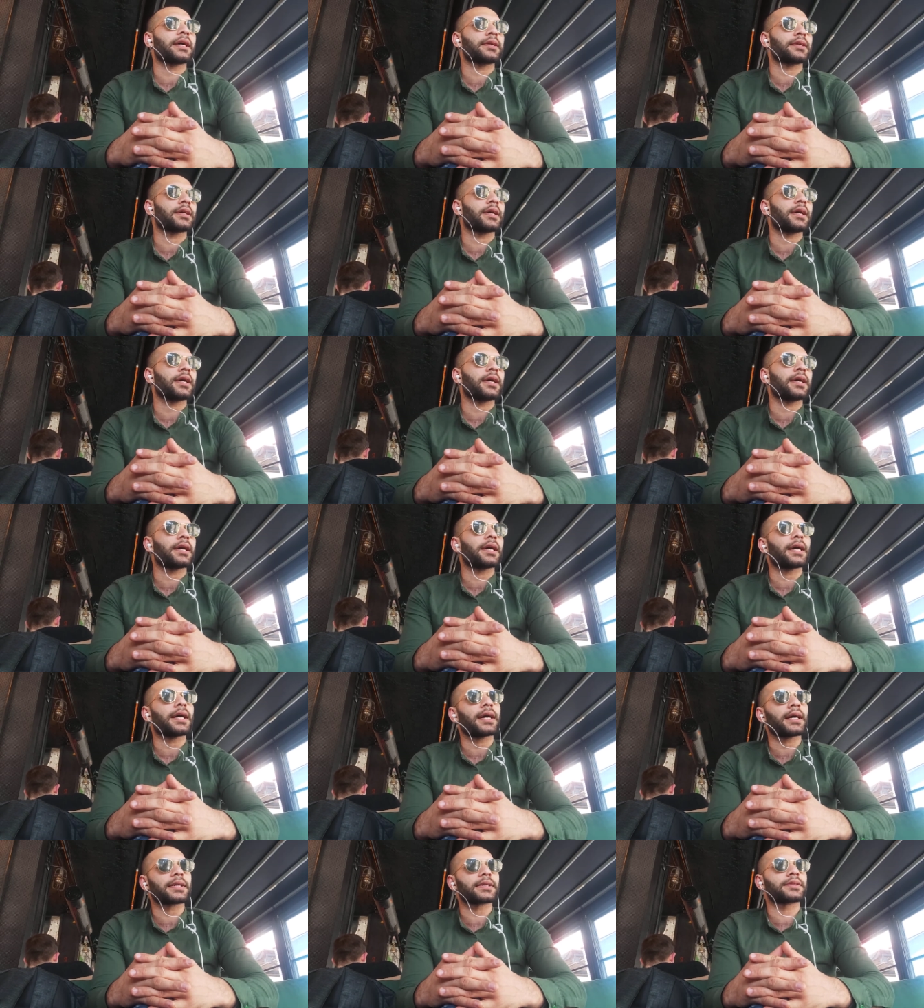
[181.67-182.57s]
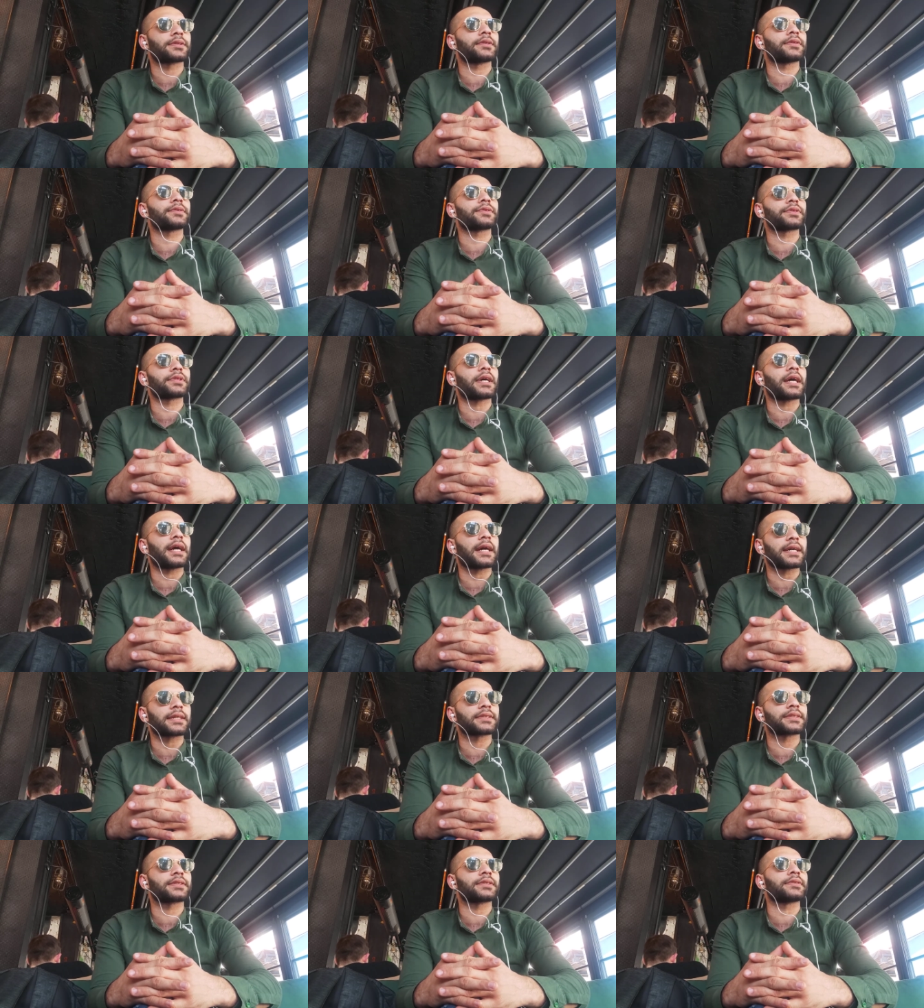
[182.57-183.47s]

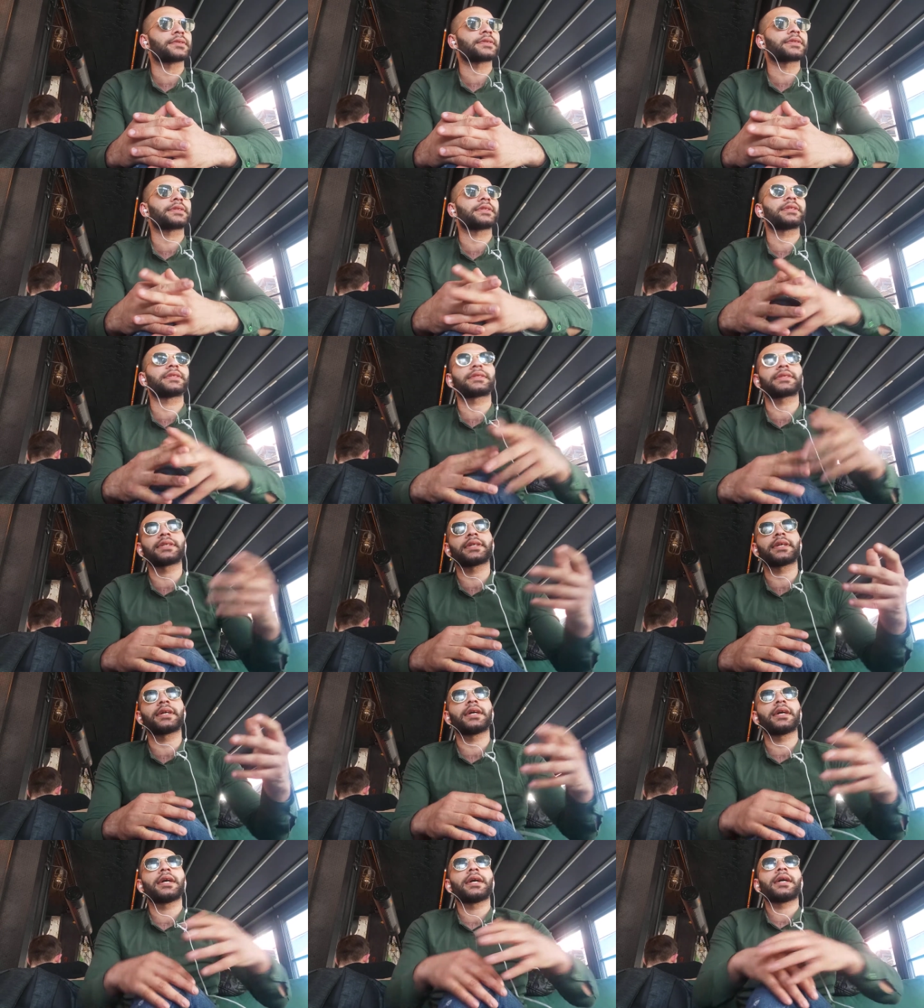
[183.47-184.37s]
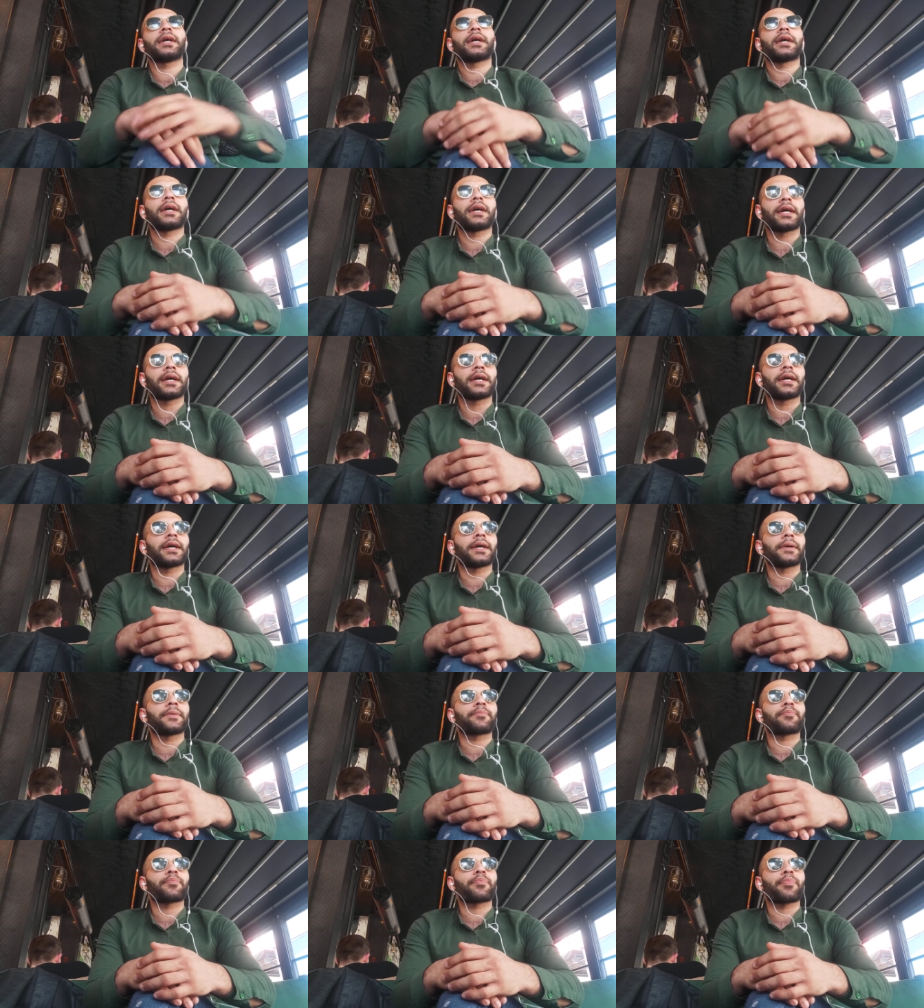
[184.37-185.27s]

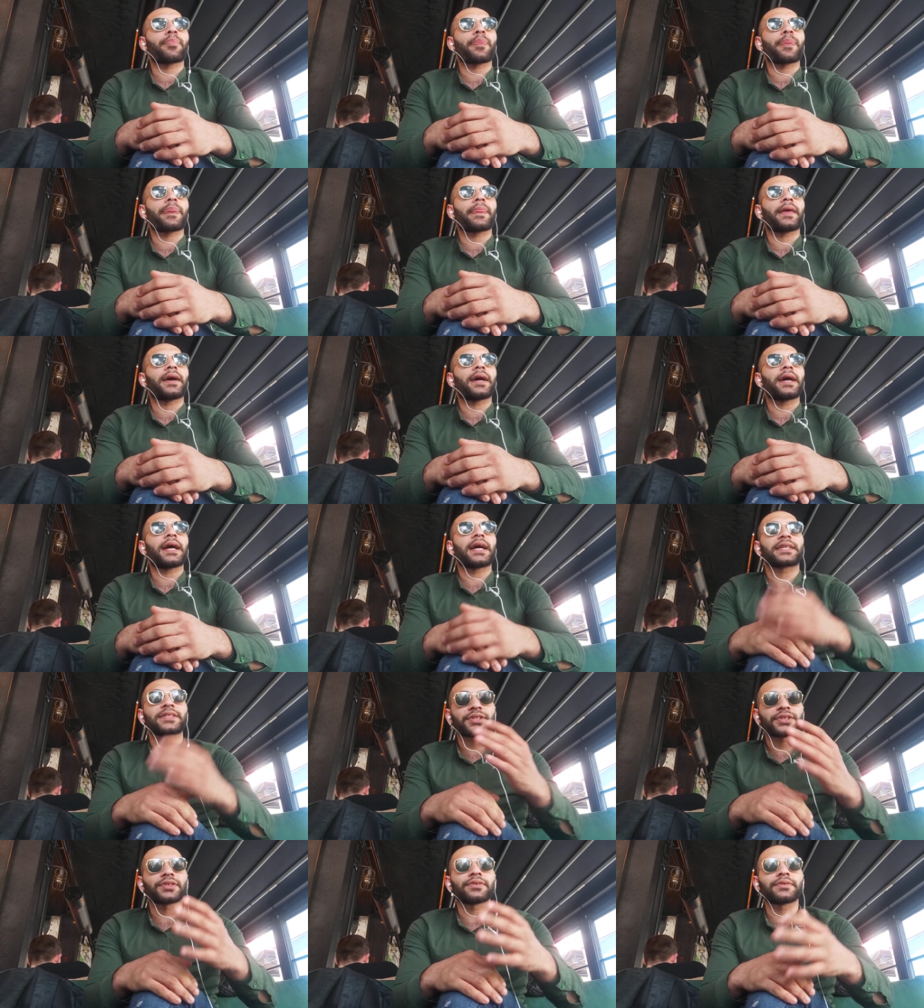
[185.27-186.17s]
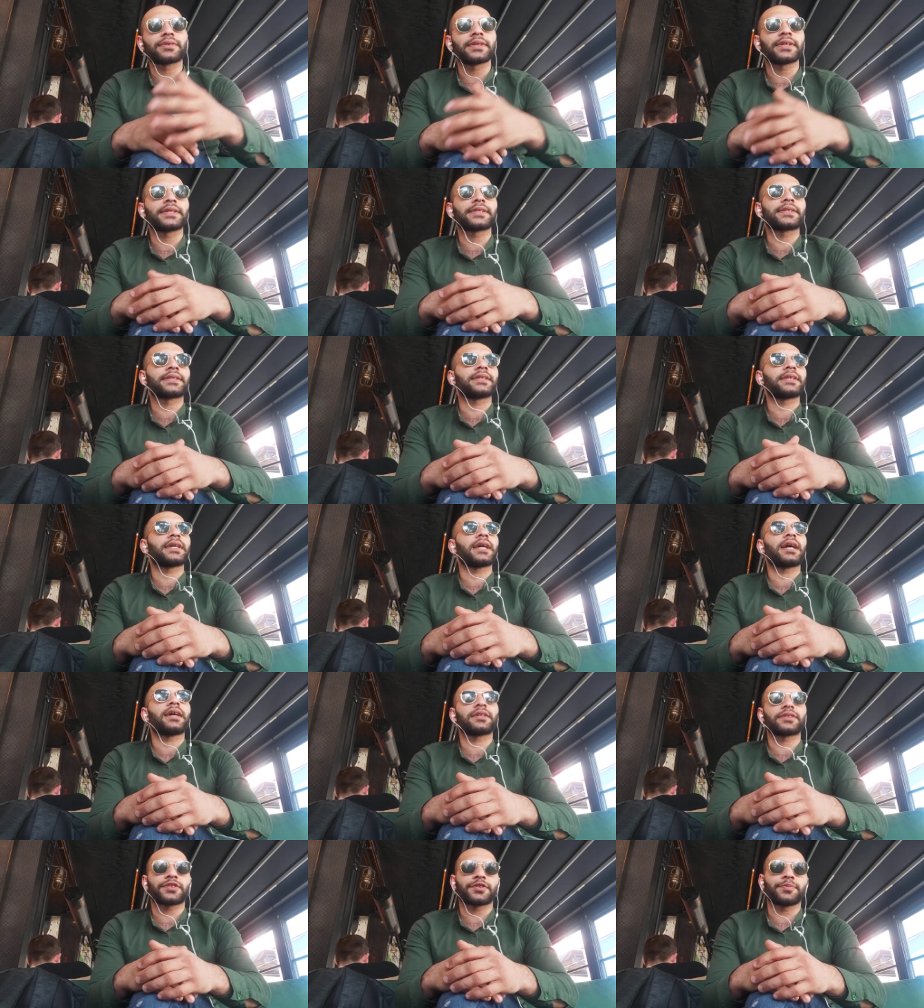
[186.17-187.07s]
axon is the
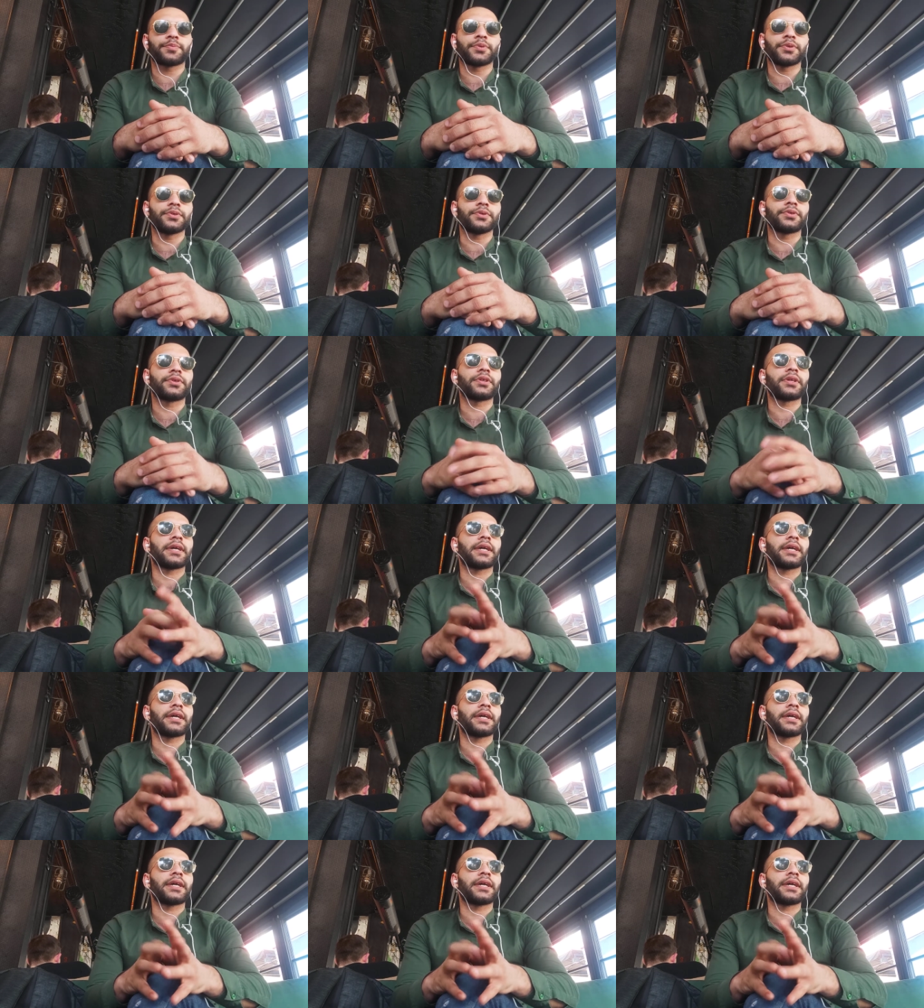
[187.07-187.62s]
output,